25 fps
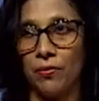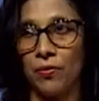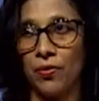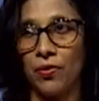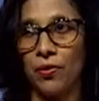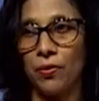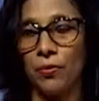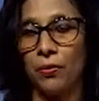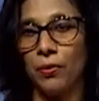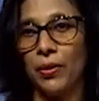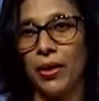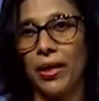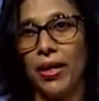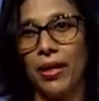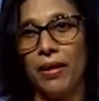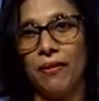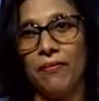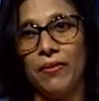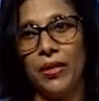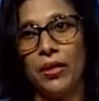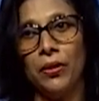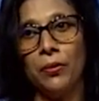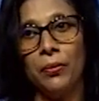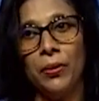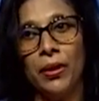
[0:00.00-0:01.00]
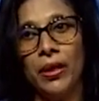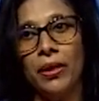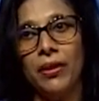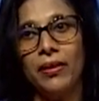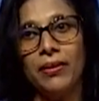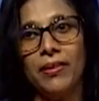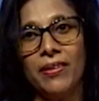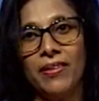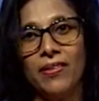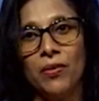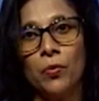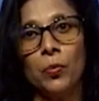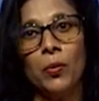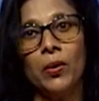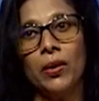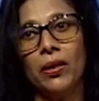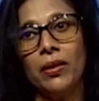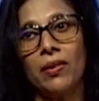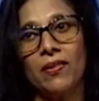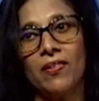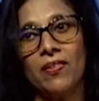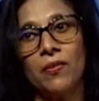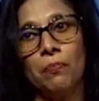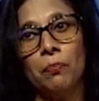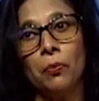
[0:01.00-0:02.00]
So, they are, when you hear these words
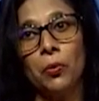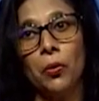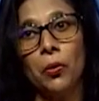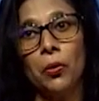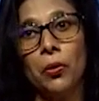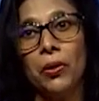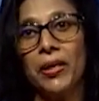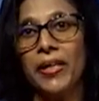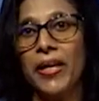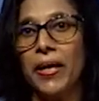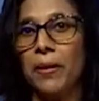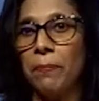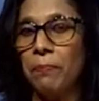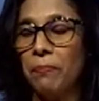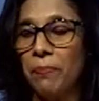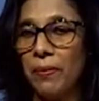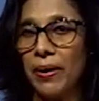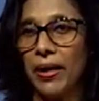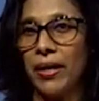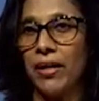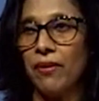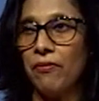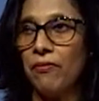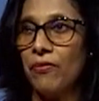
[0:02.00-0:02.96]
bold and brave,